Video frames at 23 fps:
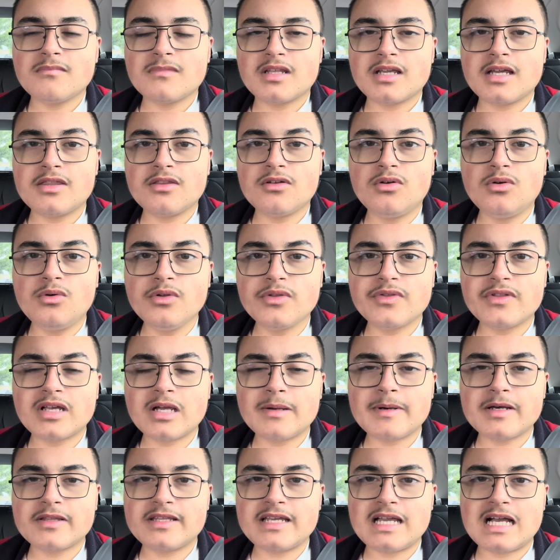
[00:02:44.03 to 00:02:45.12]
And the whole thing
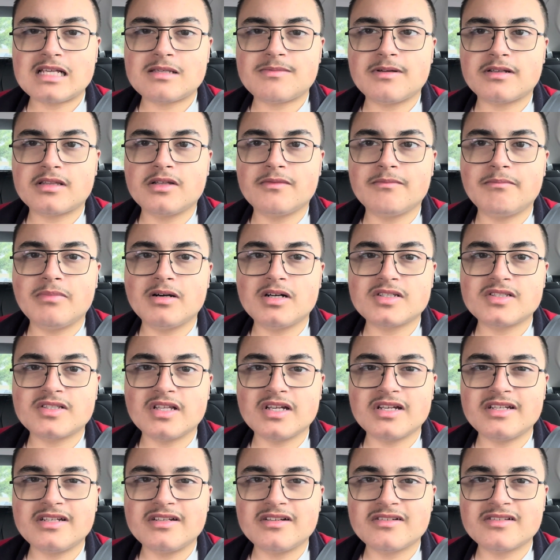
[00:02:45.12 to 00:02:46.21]
about the aspect of Buzz
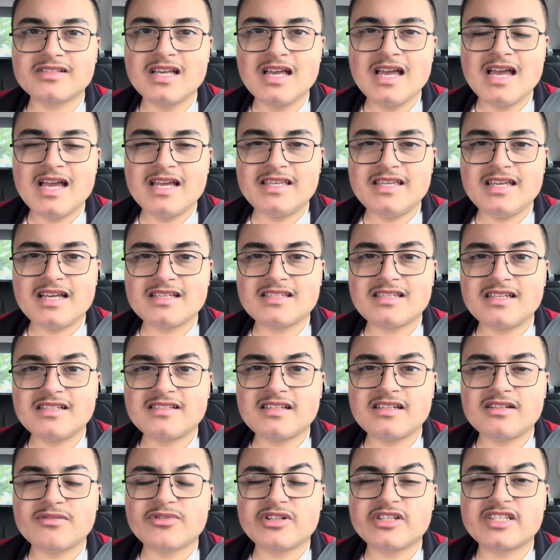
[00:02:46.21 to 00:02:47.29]
Lightyears, yes, it's
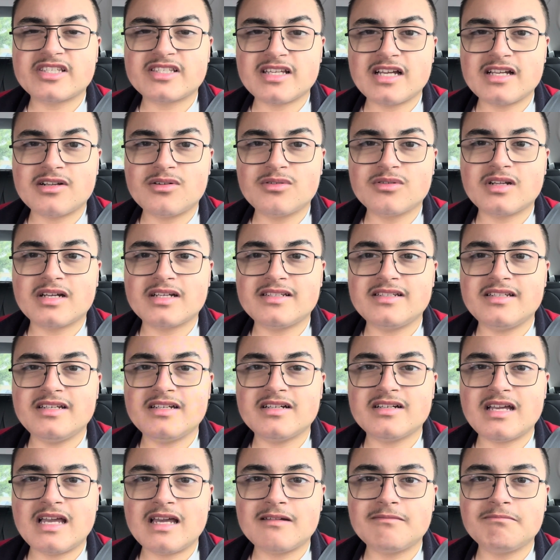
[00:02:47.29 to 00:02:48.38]
a recycled
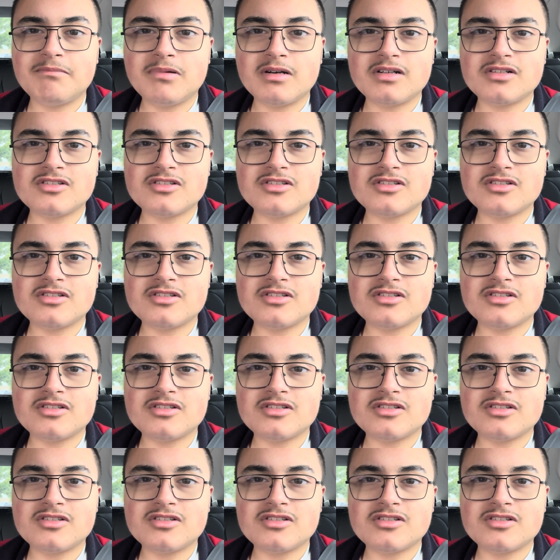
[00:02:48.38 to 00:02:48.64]
idea, and Buzz